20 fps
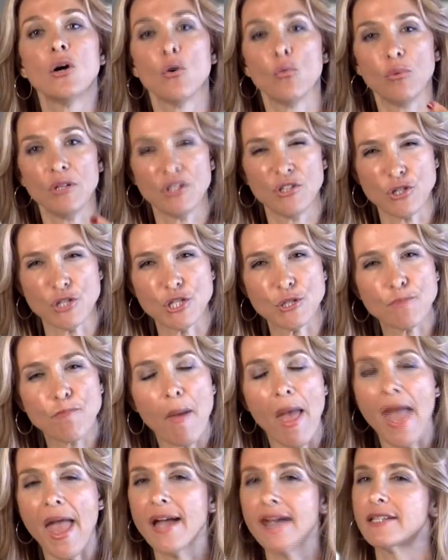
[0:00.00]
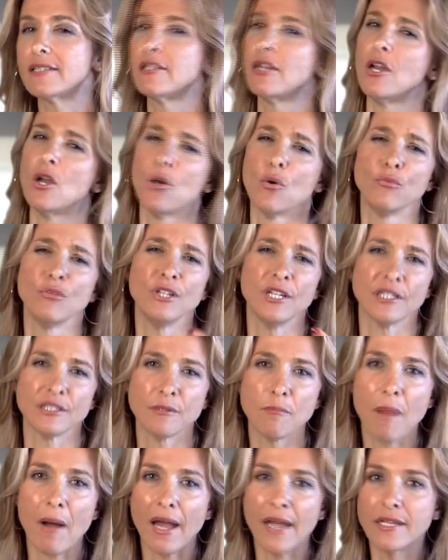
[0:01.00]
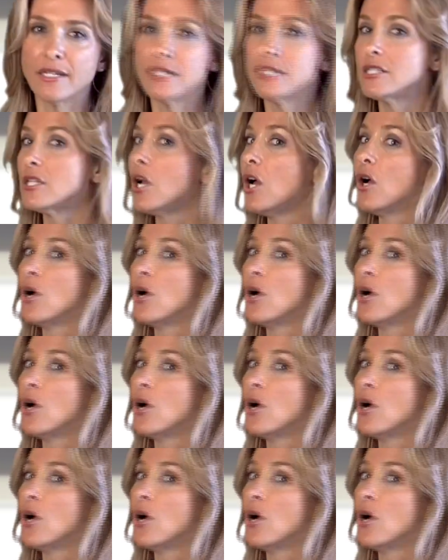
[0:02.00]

we respect, we admire,